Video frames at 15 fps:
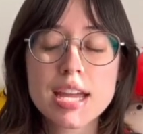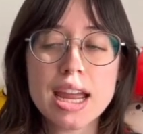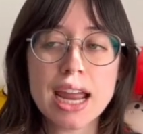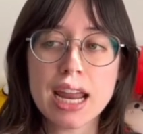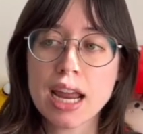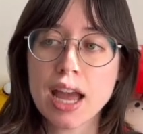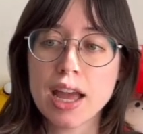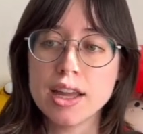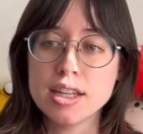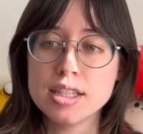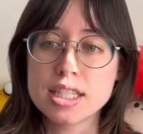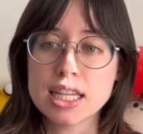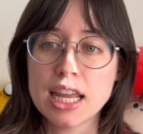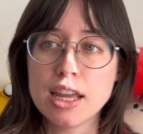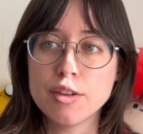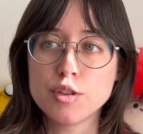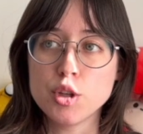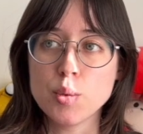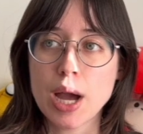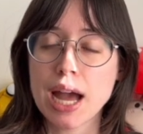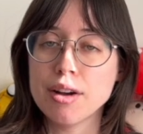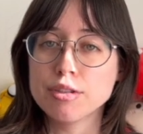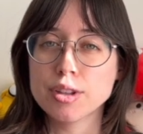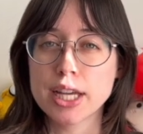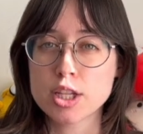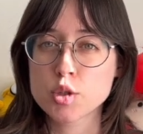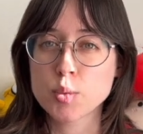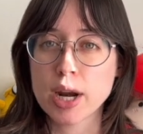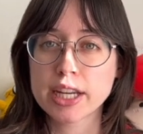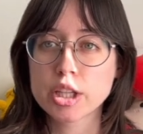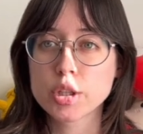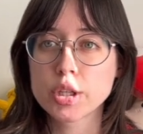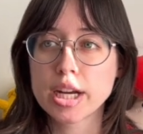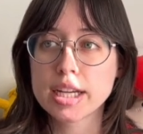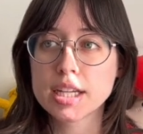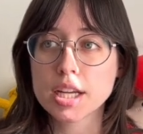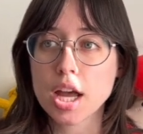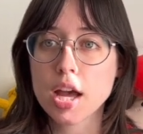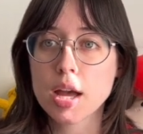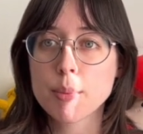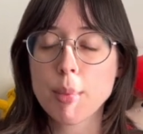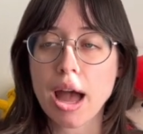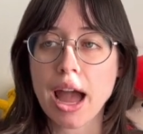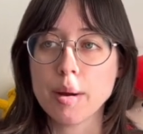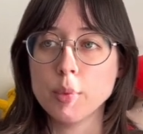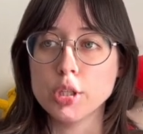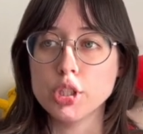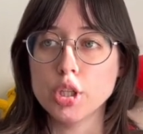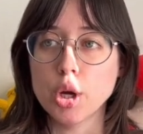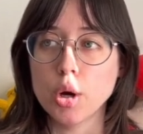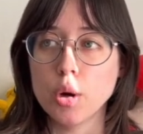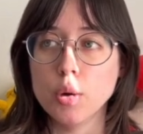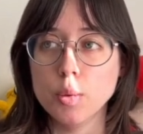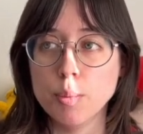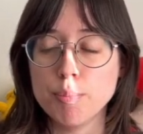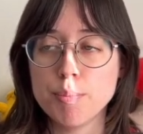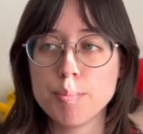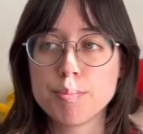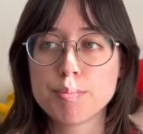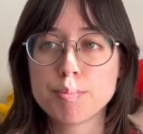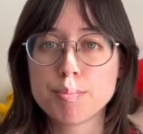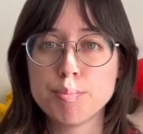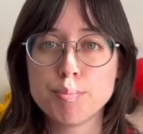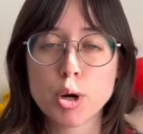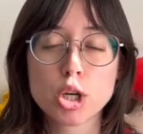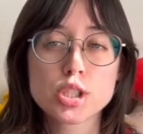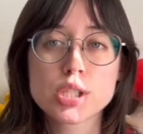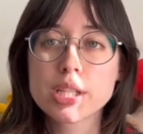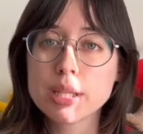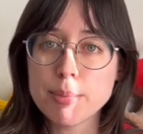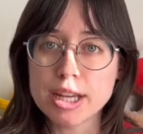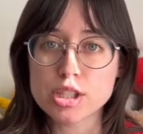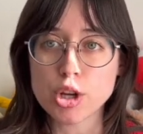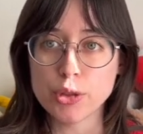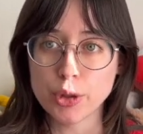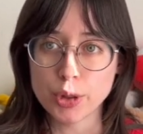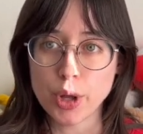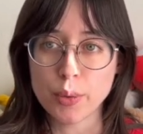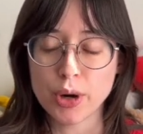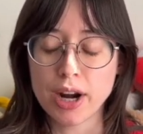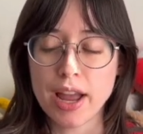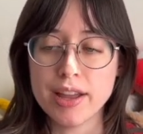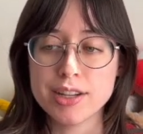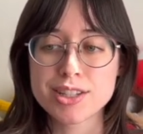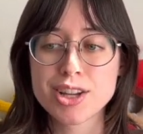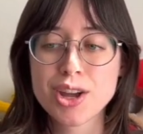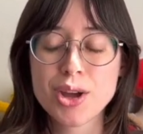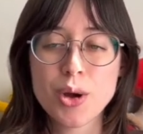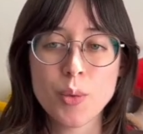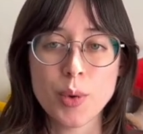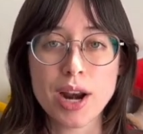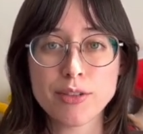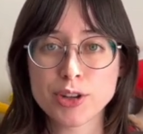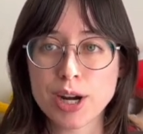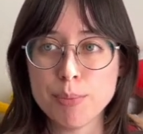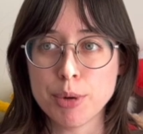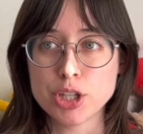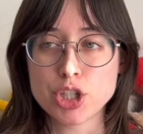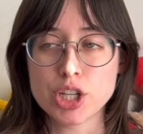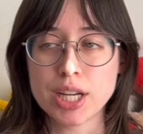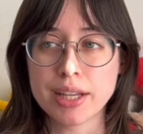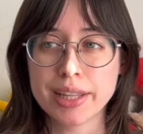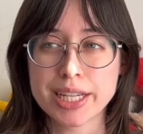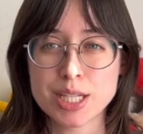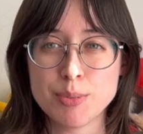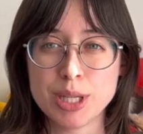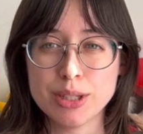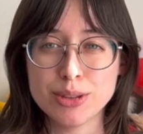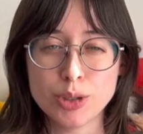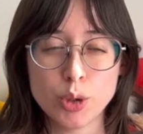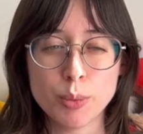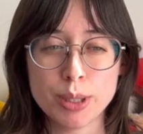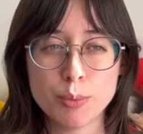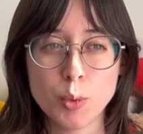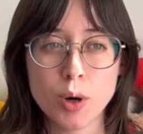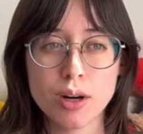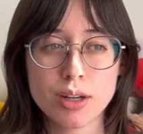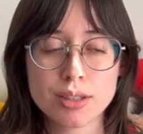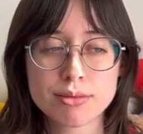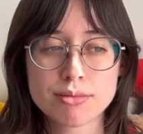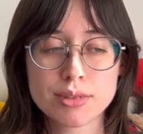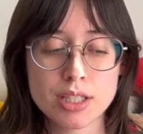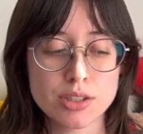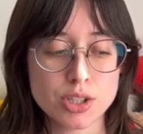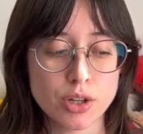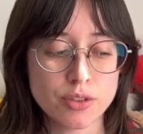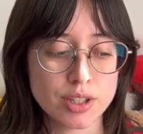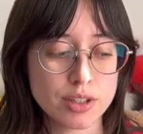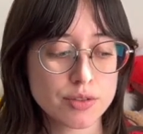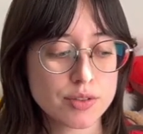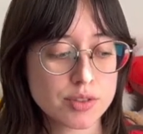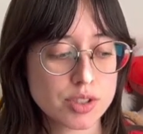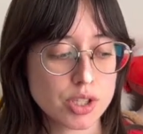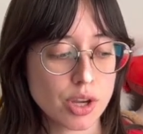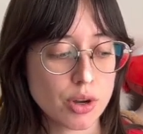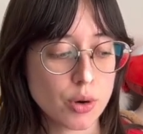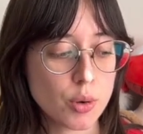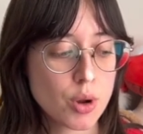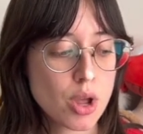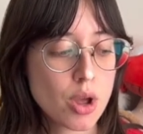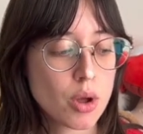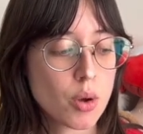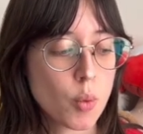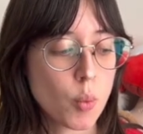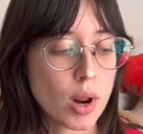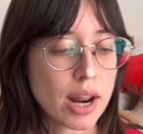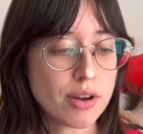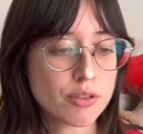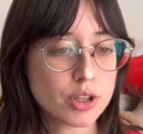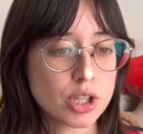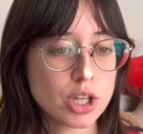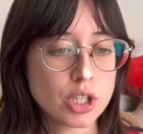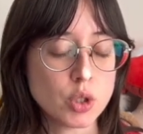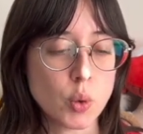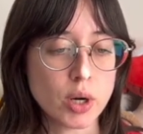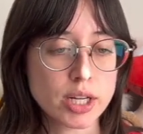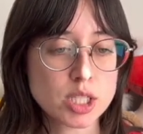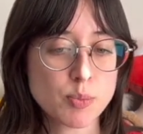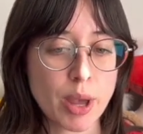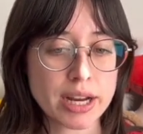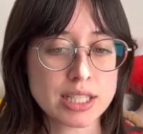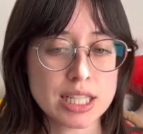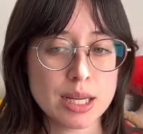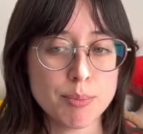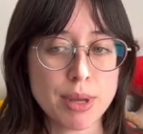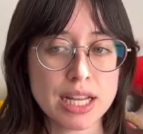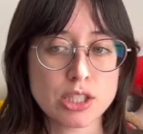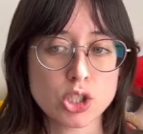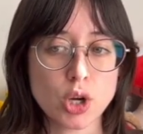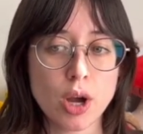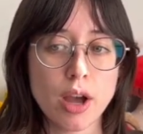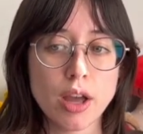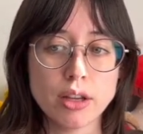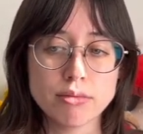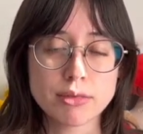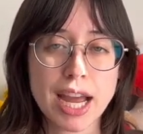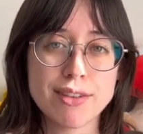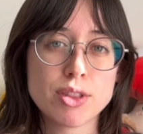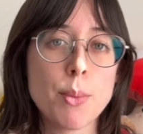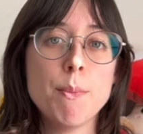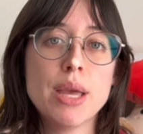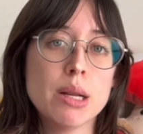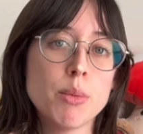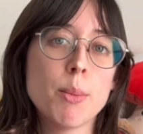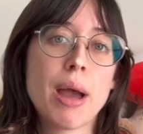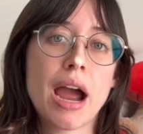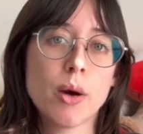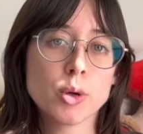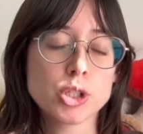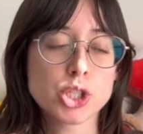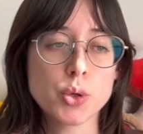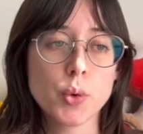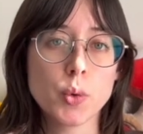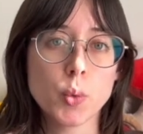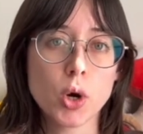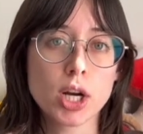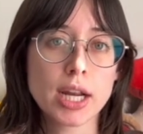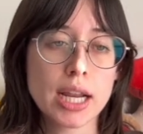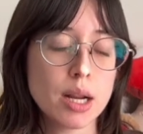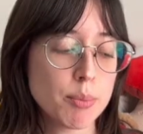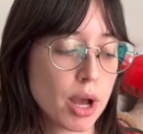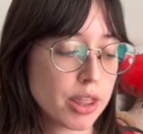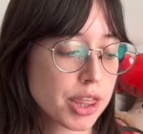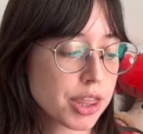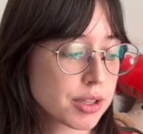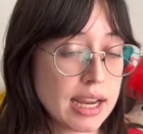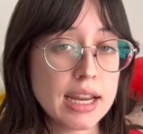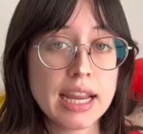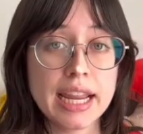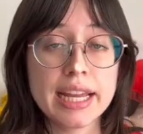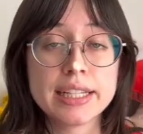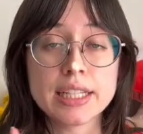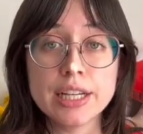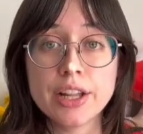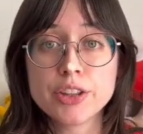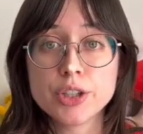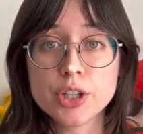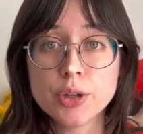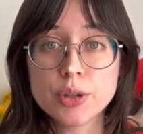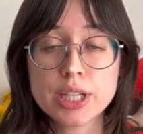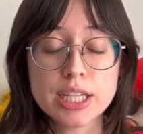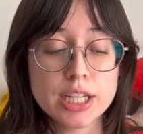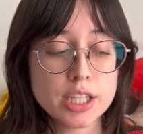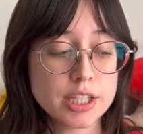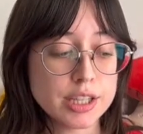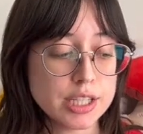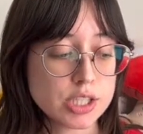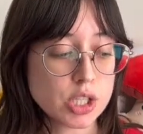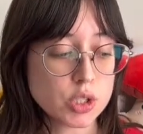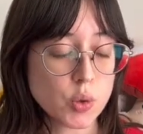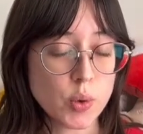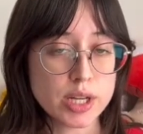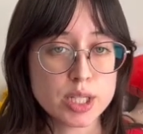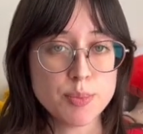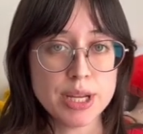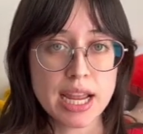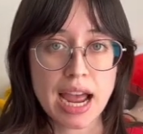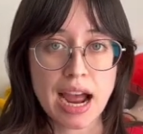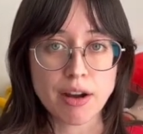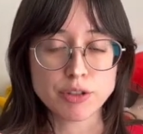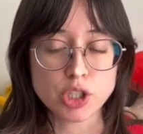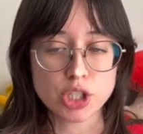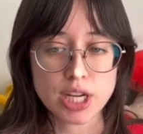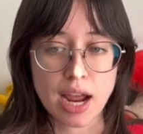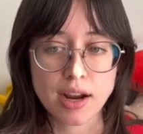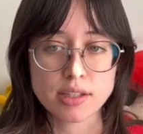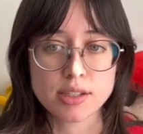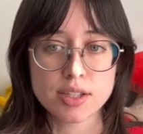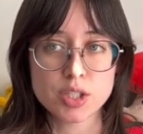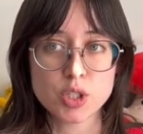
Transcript: And if you have less regular income, I would go personally based on the lower end. Whenever I'm budgeting, I like to be a little bit more conservative. So whatever you're expecting based on kind of the minimum hours you would work in a month. And another note here, this is going to be after taxes.